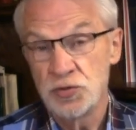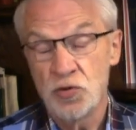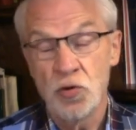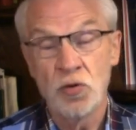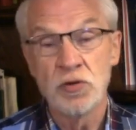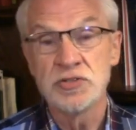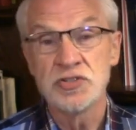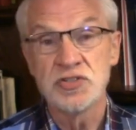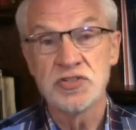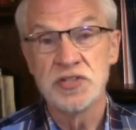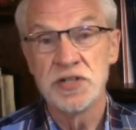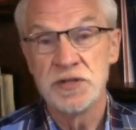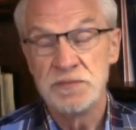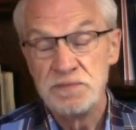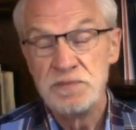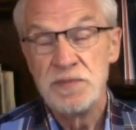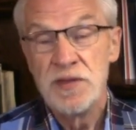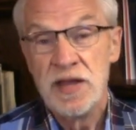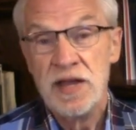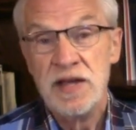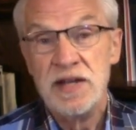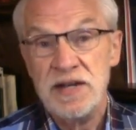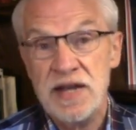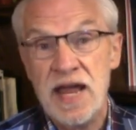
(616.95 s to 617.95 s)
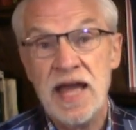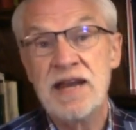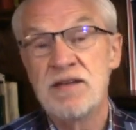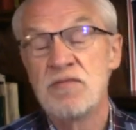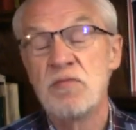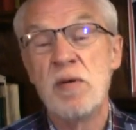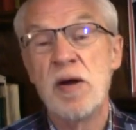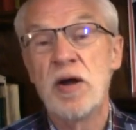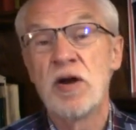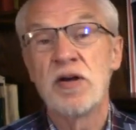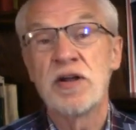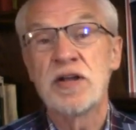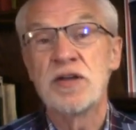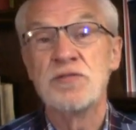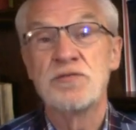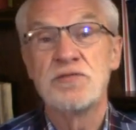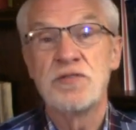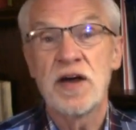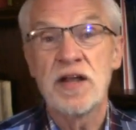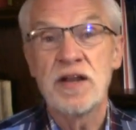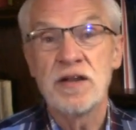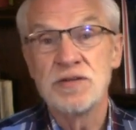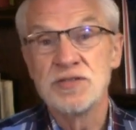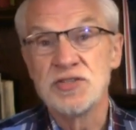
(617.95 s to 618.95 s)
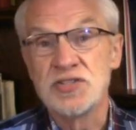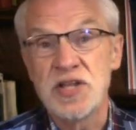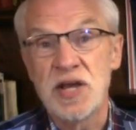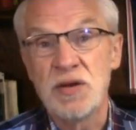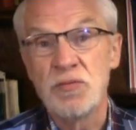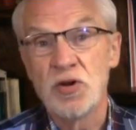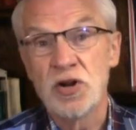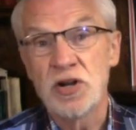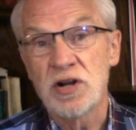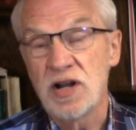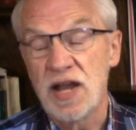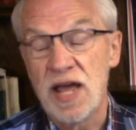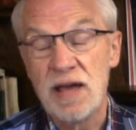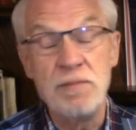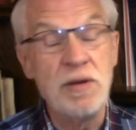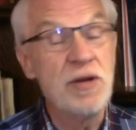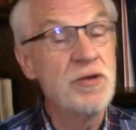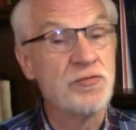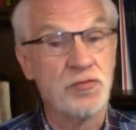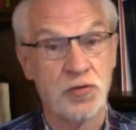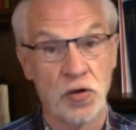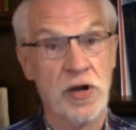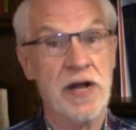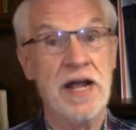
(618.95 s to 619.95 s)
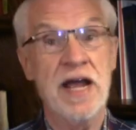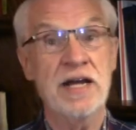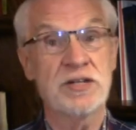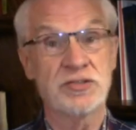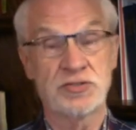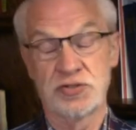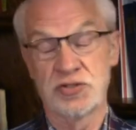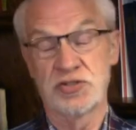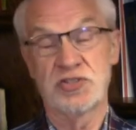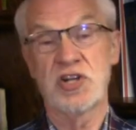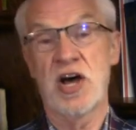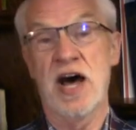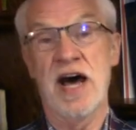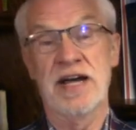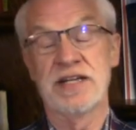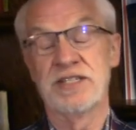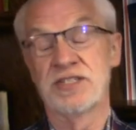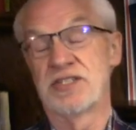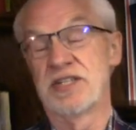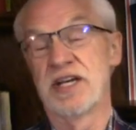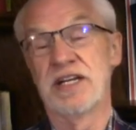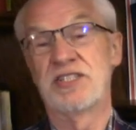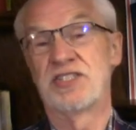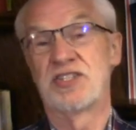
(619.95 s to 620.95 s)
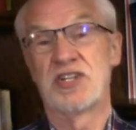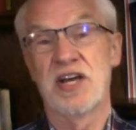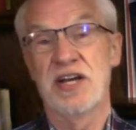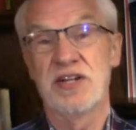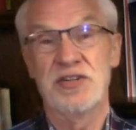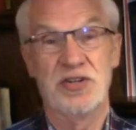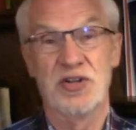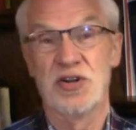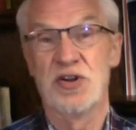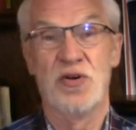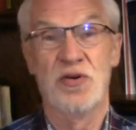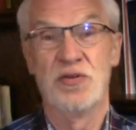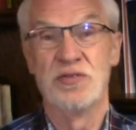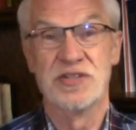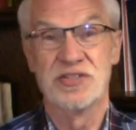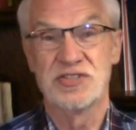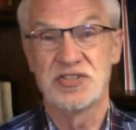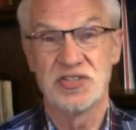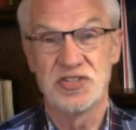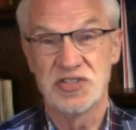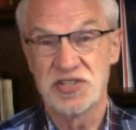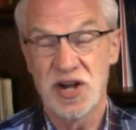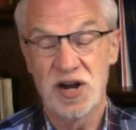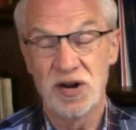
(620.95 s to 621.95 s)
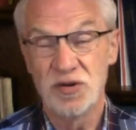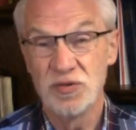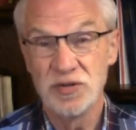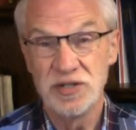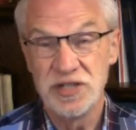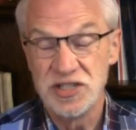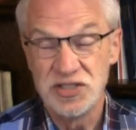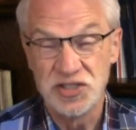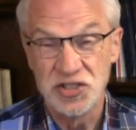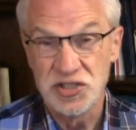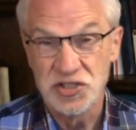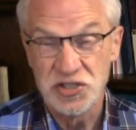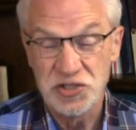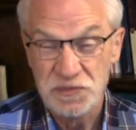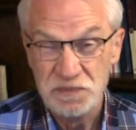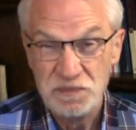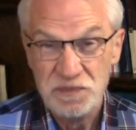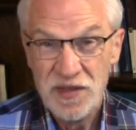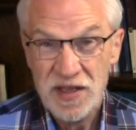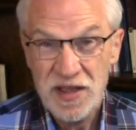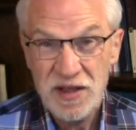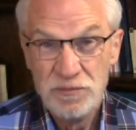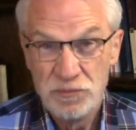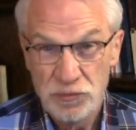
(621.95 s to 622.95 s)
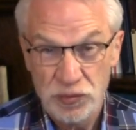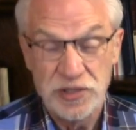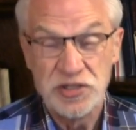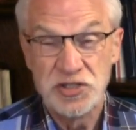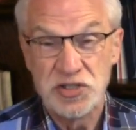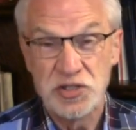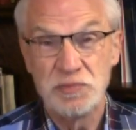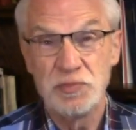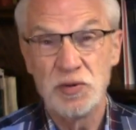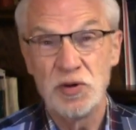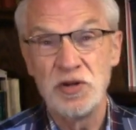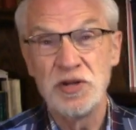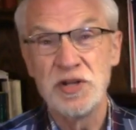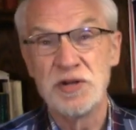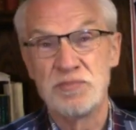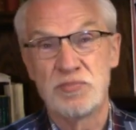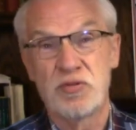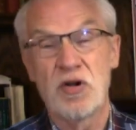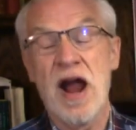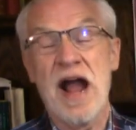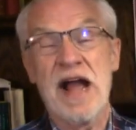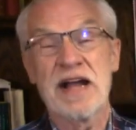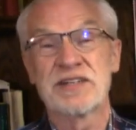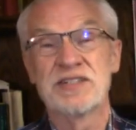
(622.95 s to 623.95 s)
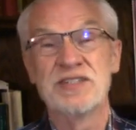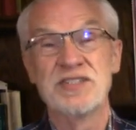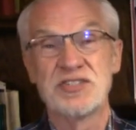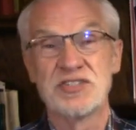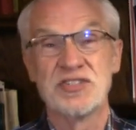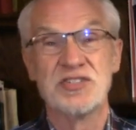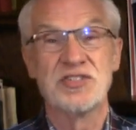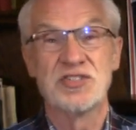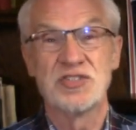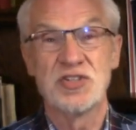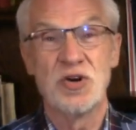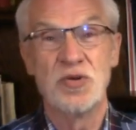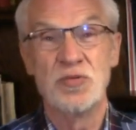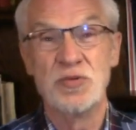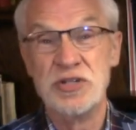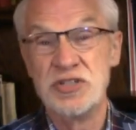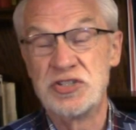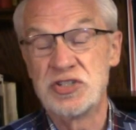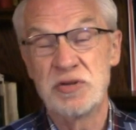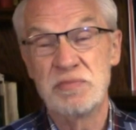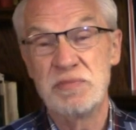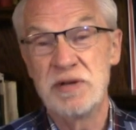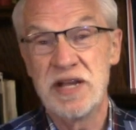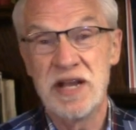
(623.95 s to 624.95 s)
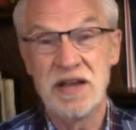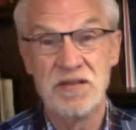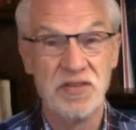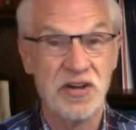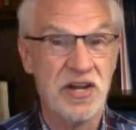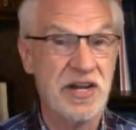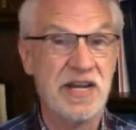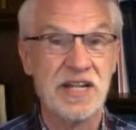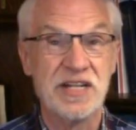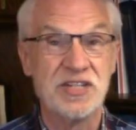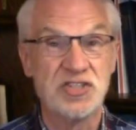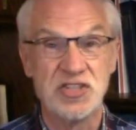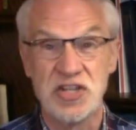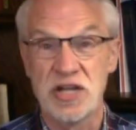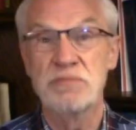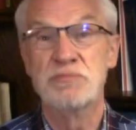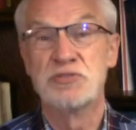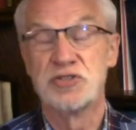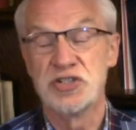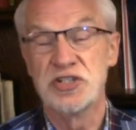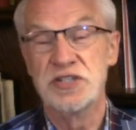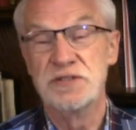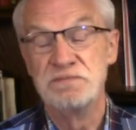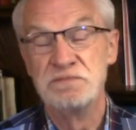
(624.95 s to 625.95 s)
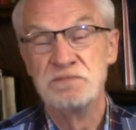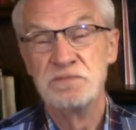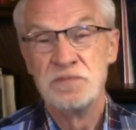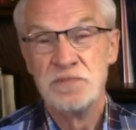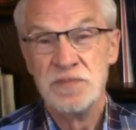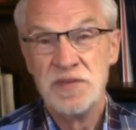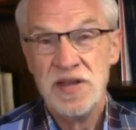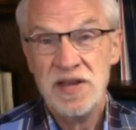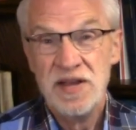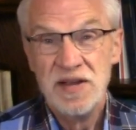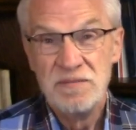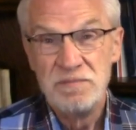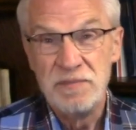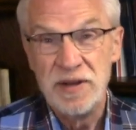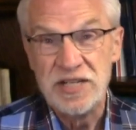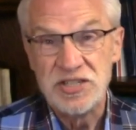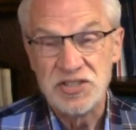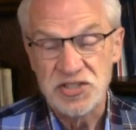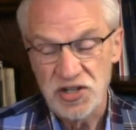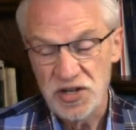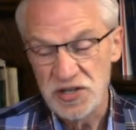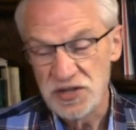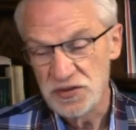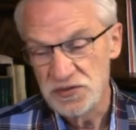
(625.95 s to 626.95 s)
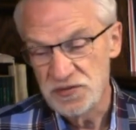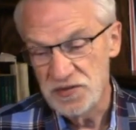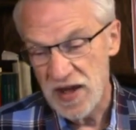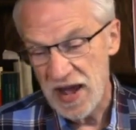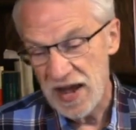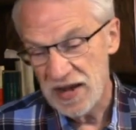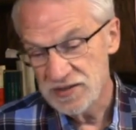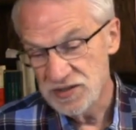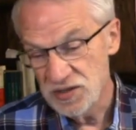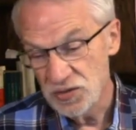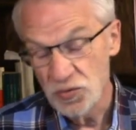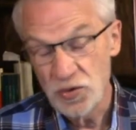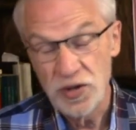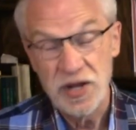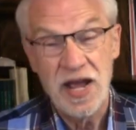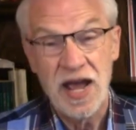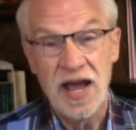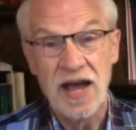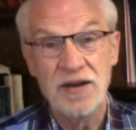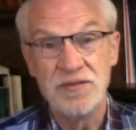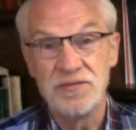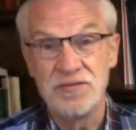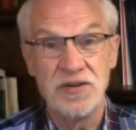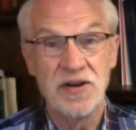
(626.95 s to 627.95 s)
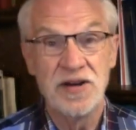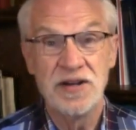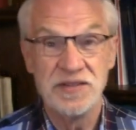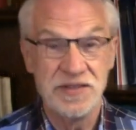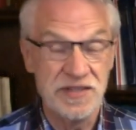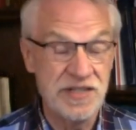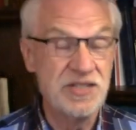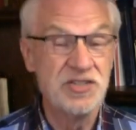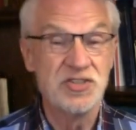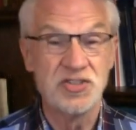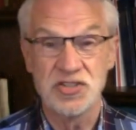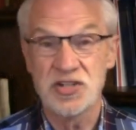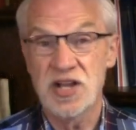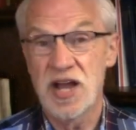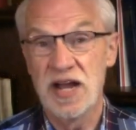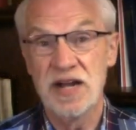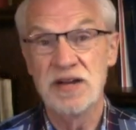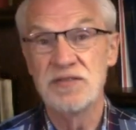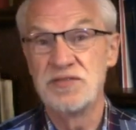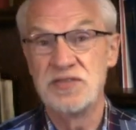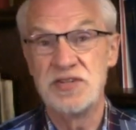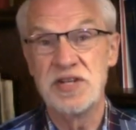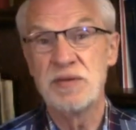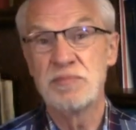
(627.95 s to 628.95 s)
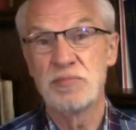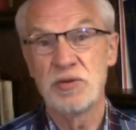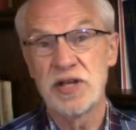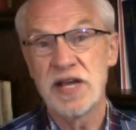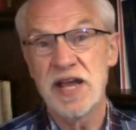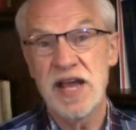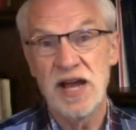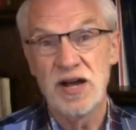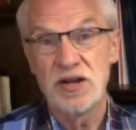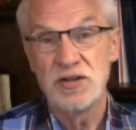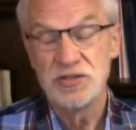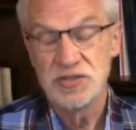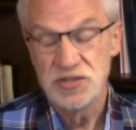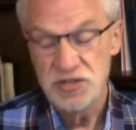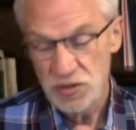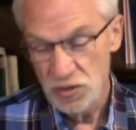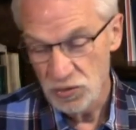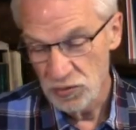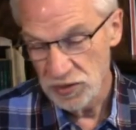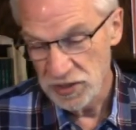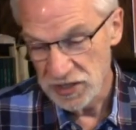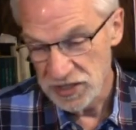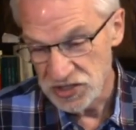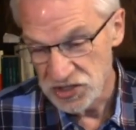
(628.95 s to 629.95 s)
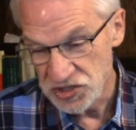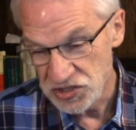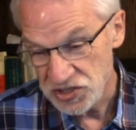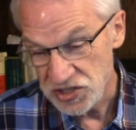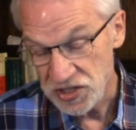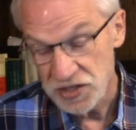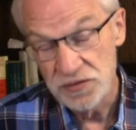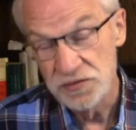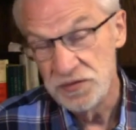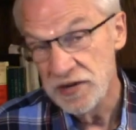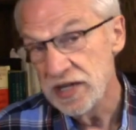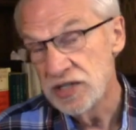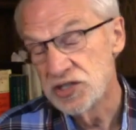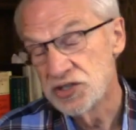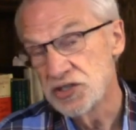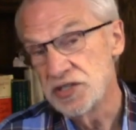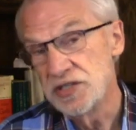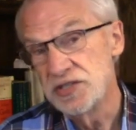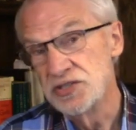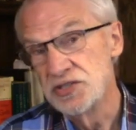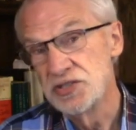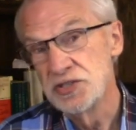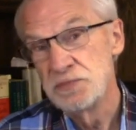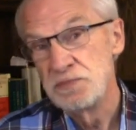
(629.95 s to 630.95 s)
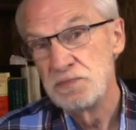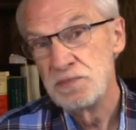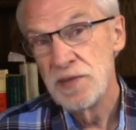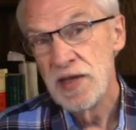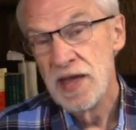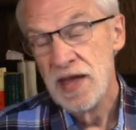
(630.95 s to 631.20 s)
Of course, the Native American fellows, they were claiming free exercise. They said, you know, this is our religious principle and practice, and so we should be given an exemption based on the fact that we have these kind of deeply held religious convictions.